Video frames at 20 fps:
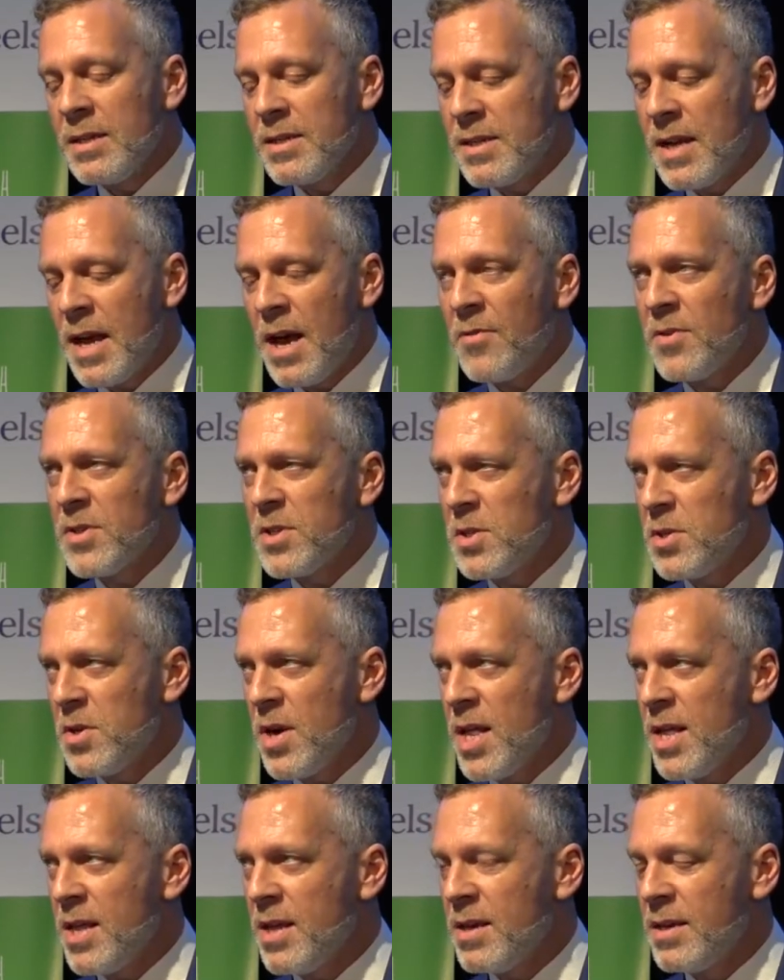in South
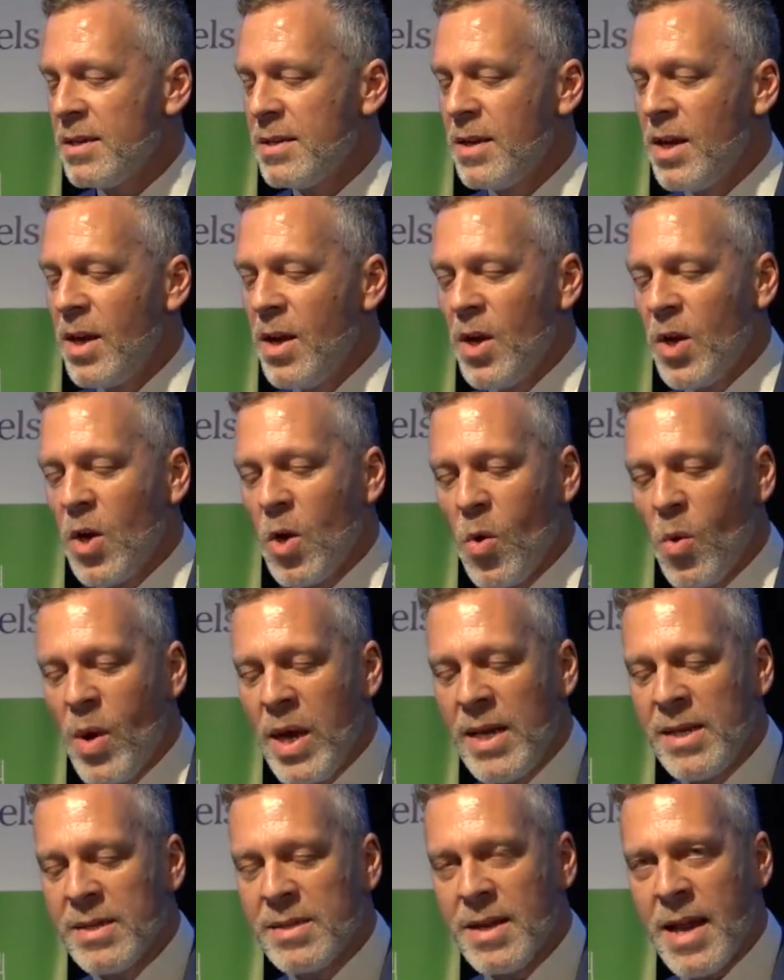Australia,
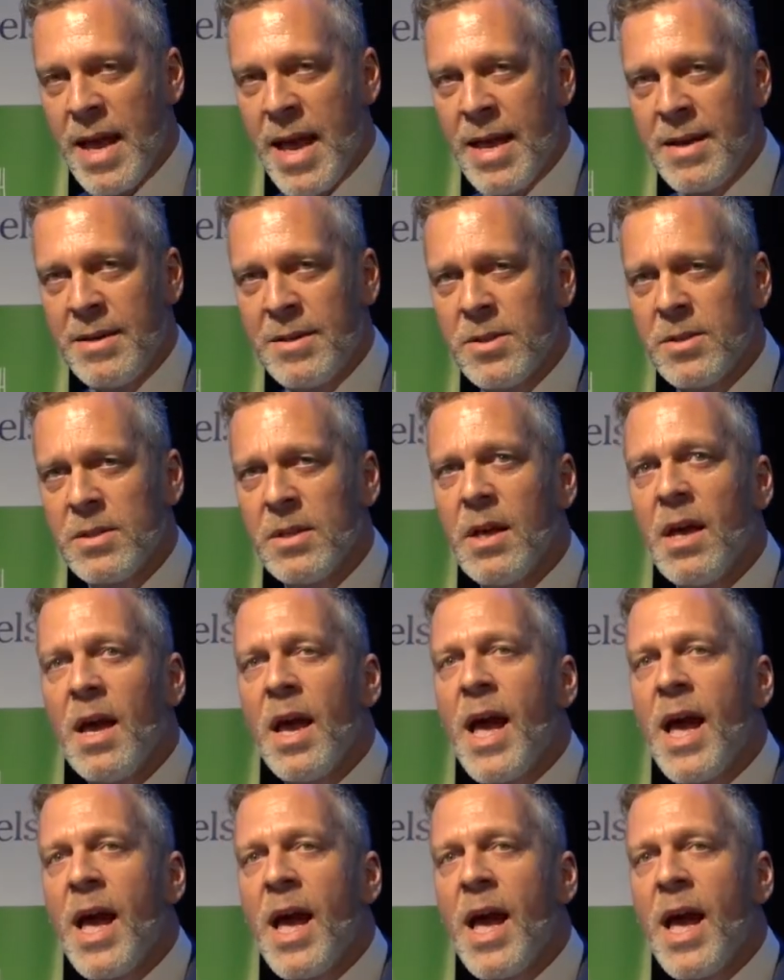Queensland